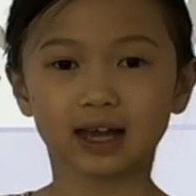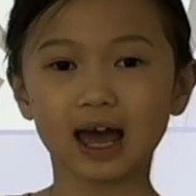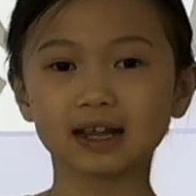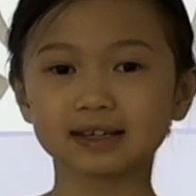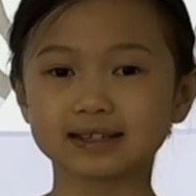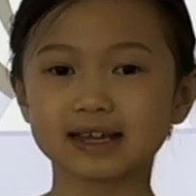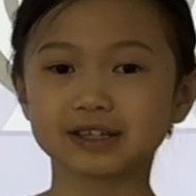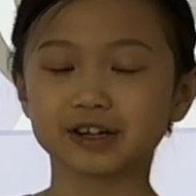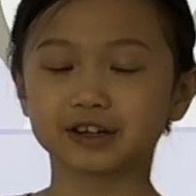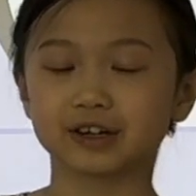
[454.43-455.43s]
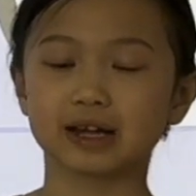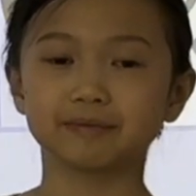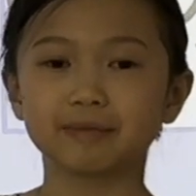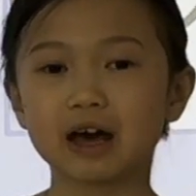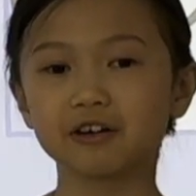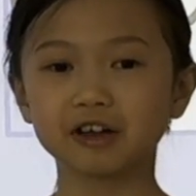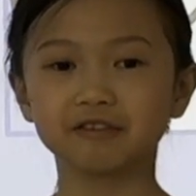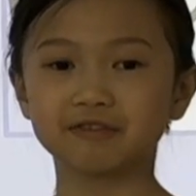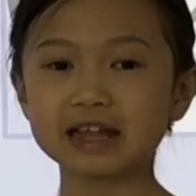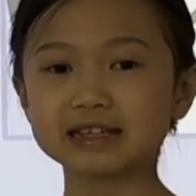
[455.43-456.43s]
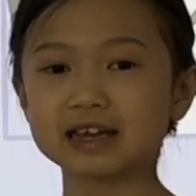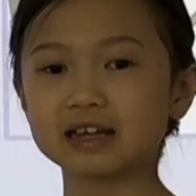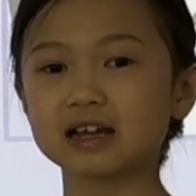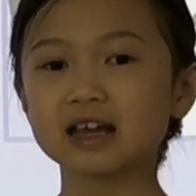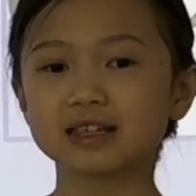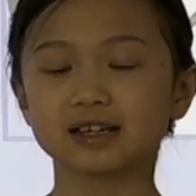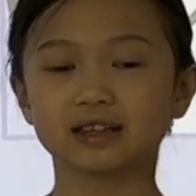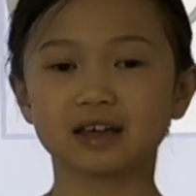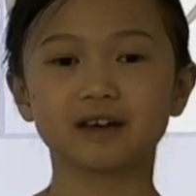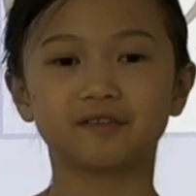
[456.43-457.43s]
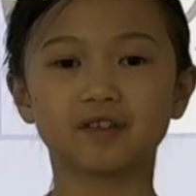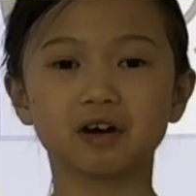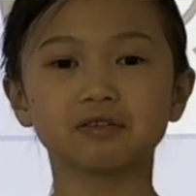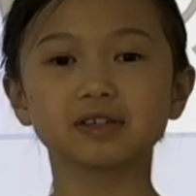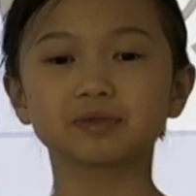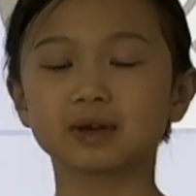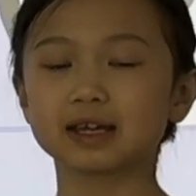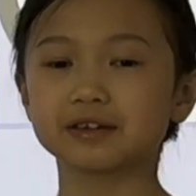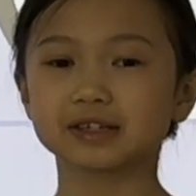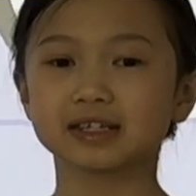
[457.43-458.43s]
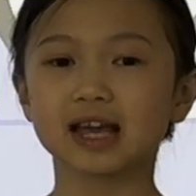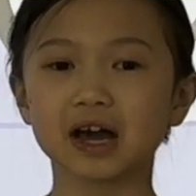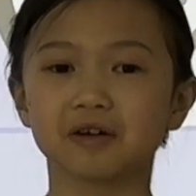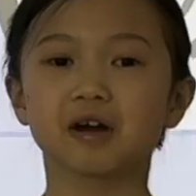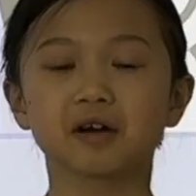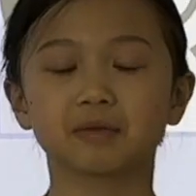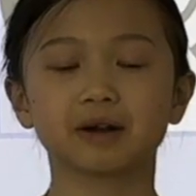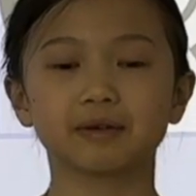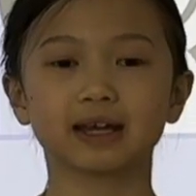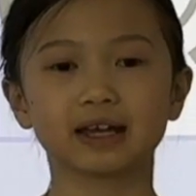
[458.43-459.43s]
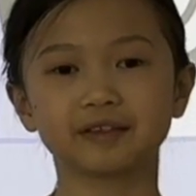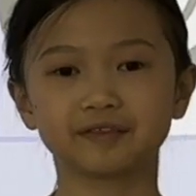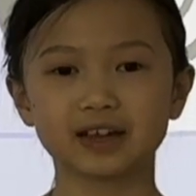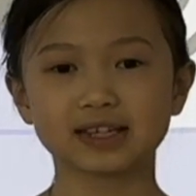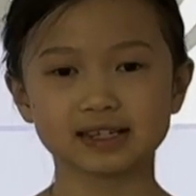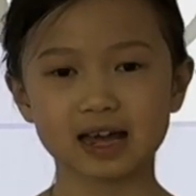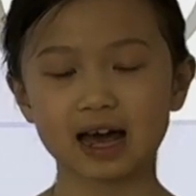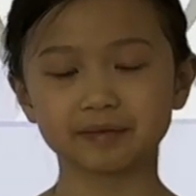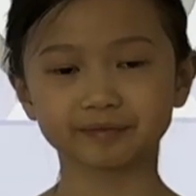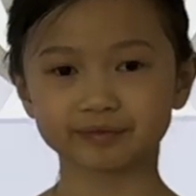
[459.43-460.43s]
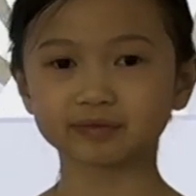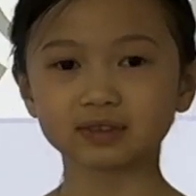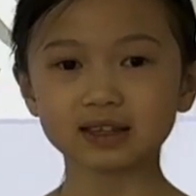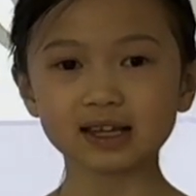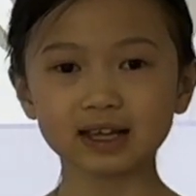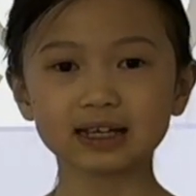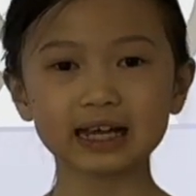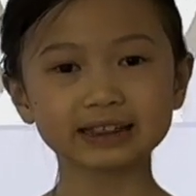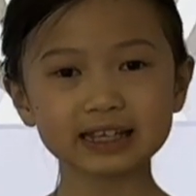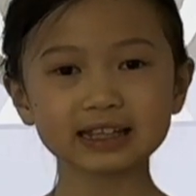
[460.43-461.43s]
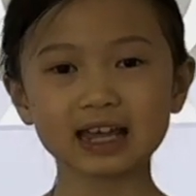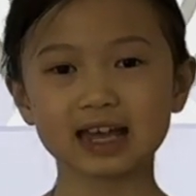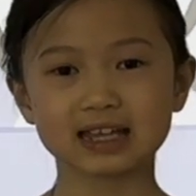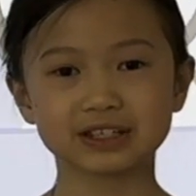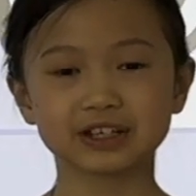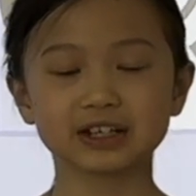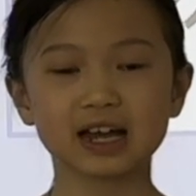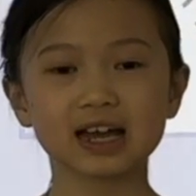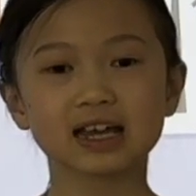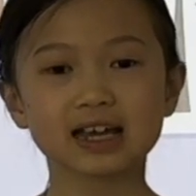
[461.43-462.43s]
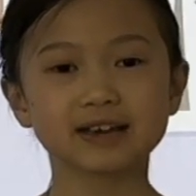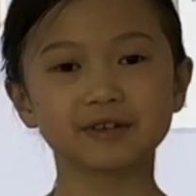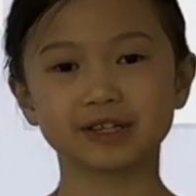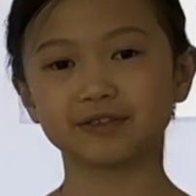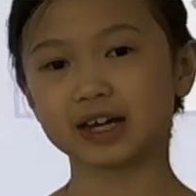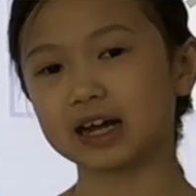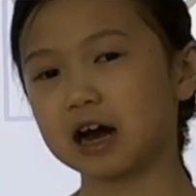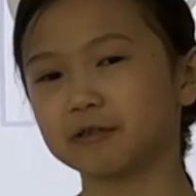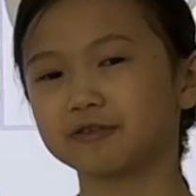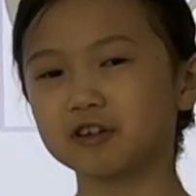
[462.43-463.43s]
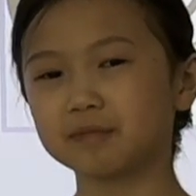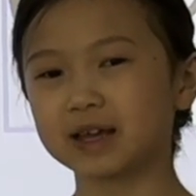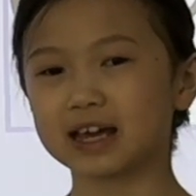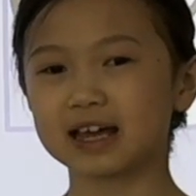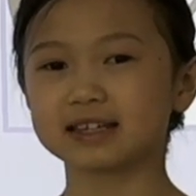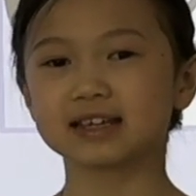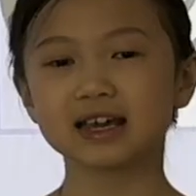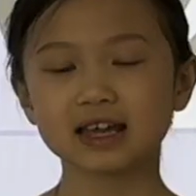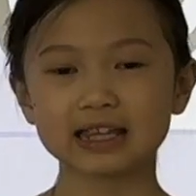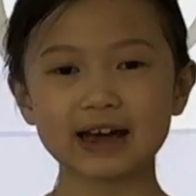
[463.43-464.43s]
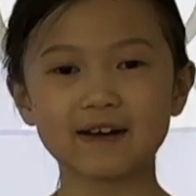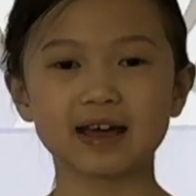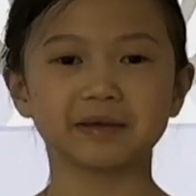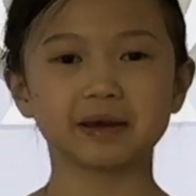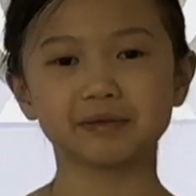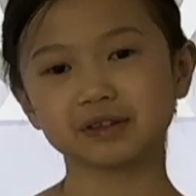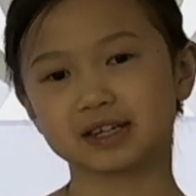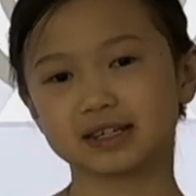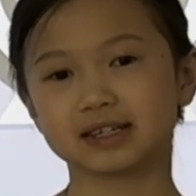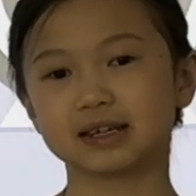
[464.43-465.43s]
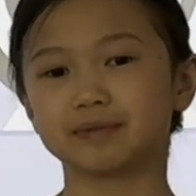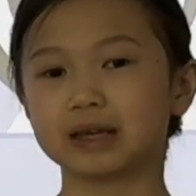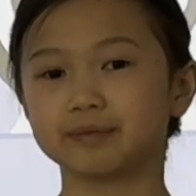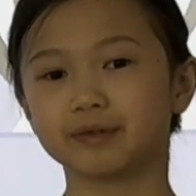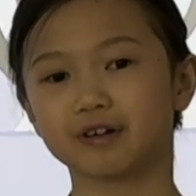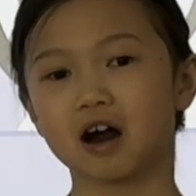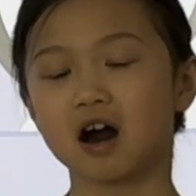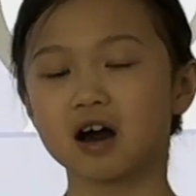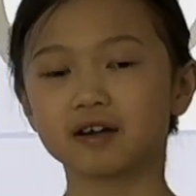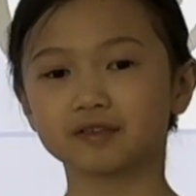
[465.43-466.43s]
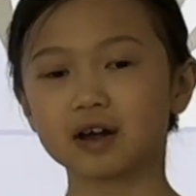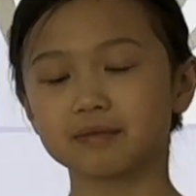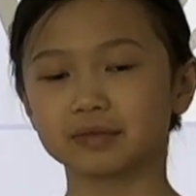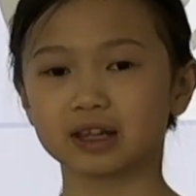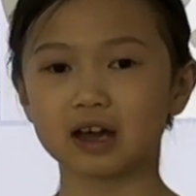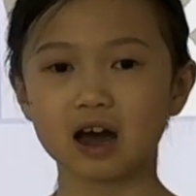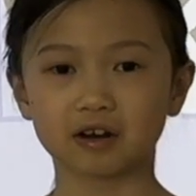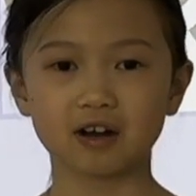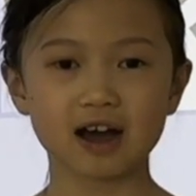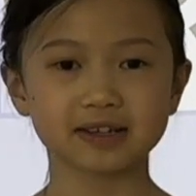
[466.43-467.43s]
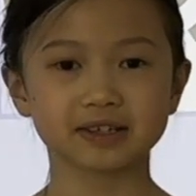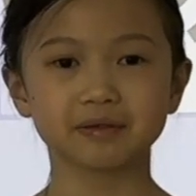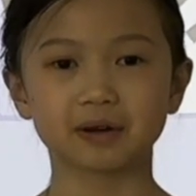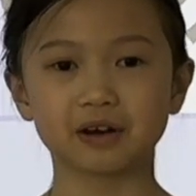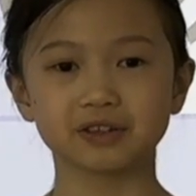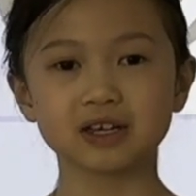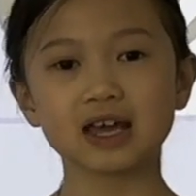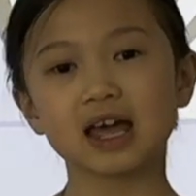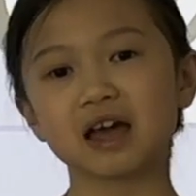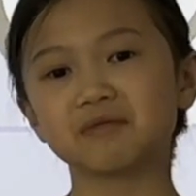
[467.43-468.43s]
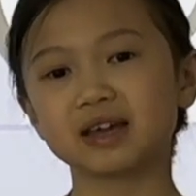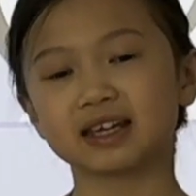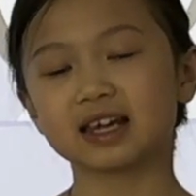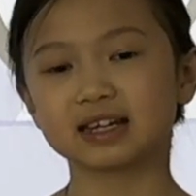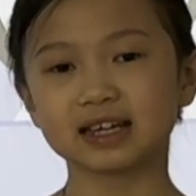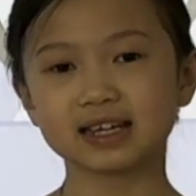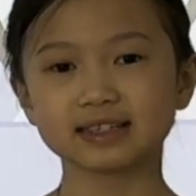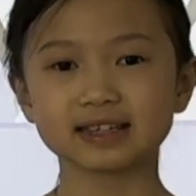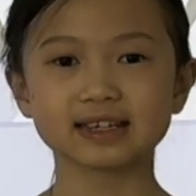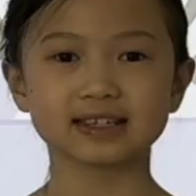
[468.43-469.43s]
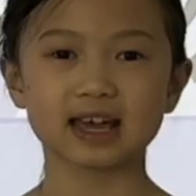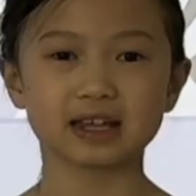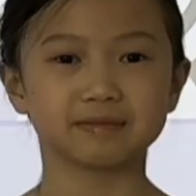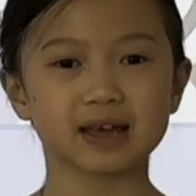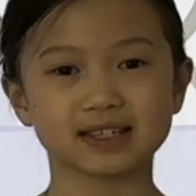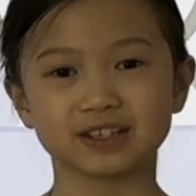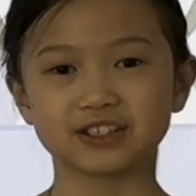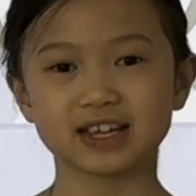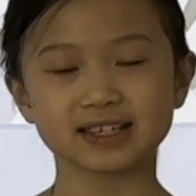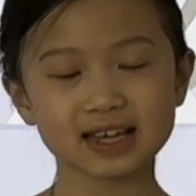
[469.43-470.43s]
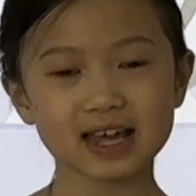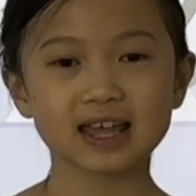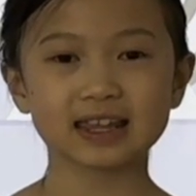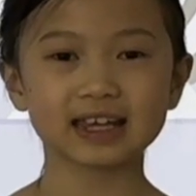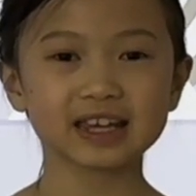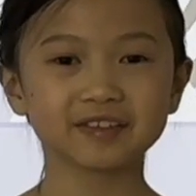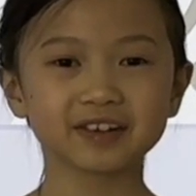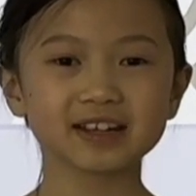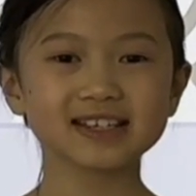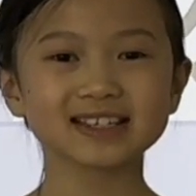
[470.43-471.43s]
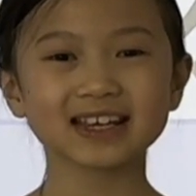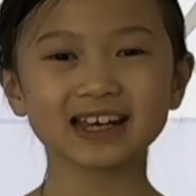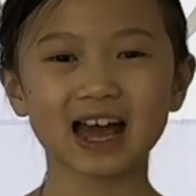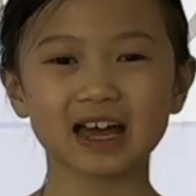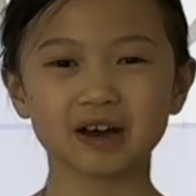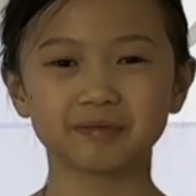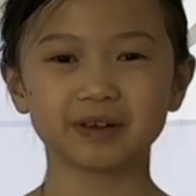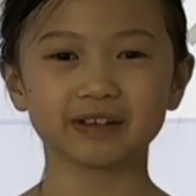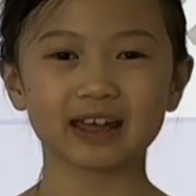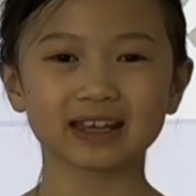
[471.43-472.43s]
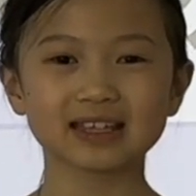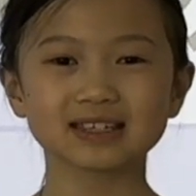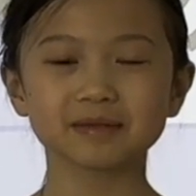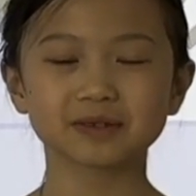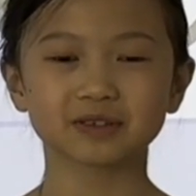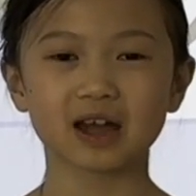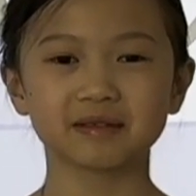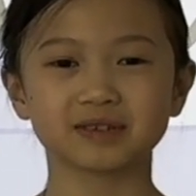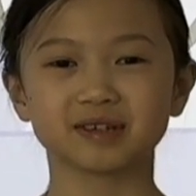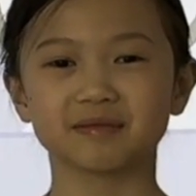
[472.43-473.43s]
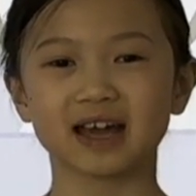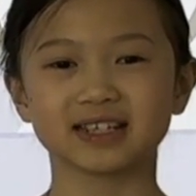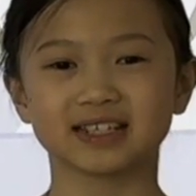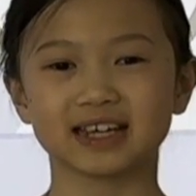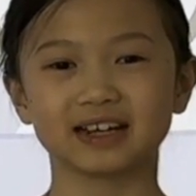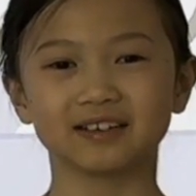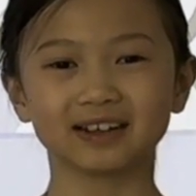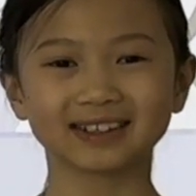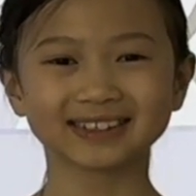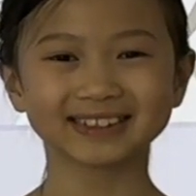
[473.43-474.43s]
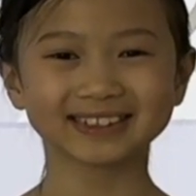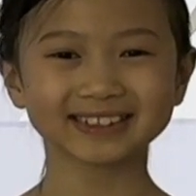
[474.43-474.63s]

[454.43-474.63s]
Alexander Graham Bell invented to the phones we use now, where we can FaceTime. I think the internet was very helpful because now I'm able to see people from across the world, and we can easily send messages. Thank you for listening. I hope you like and subscribe to my channel.